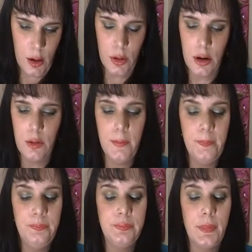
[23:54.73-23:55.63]
Cocoa.
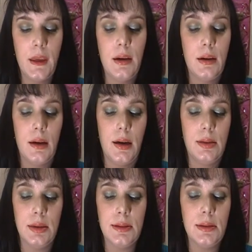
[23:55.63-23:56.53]

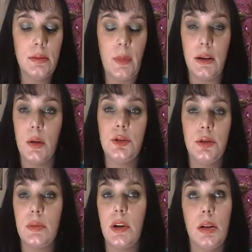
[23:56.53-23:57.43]
This is my
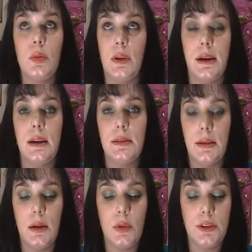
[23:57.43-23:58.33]
go-to color when I can't
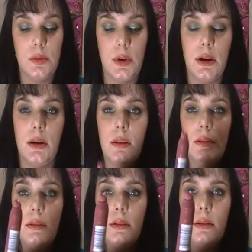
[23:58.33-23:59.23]
decide what to wear.
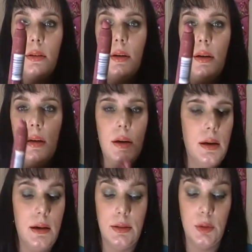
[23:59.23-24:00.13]

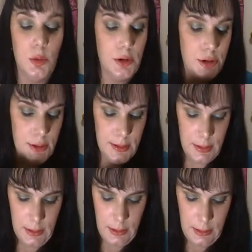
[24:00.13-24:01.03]
It's
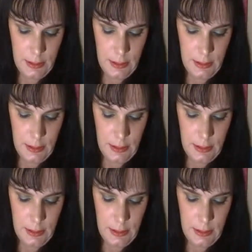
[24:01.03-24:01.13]
gorgeous.